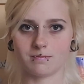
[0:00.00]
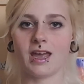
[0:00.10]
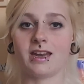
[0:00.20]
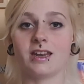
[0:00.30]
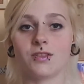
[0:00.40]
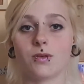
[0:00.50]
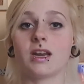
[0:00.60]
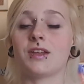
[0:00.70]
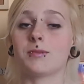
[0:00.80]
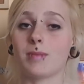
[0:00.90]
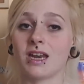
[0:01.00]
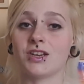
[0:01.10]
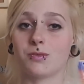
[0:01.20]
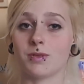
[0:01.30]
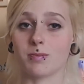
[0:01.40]
and any threat is
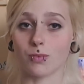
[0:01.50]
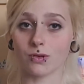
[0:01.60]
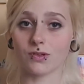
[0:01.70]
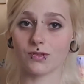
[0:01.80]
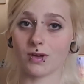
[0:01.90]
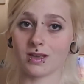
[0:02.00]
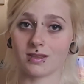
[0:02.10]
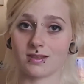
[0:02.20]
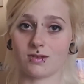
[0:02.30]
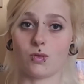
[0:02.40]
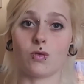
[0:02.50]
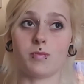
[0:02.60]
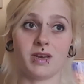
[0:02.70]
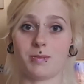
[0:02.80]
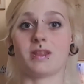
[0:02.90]
managed with brute strength or
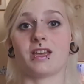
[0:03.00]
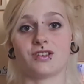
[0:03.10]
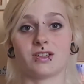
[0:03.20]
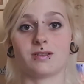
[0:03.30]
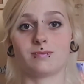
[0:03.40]
manipulation.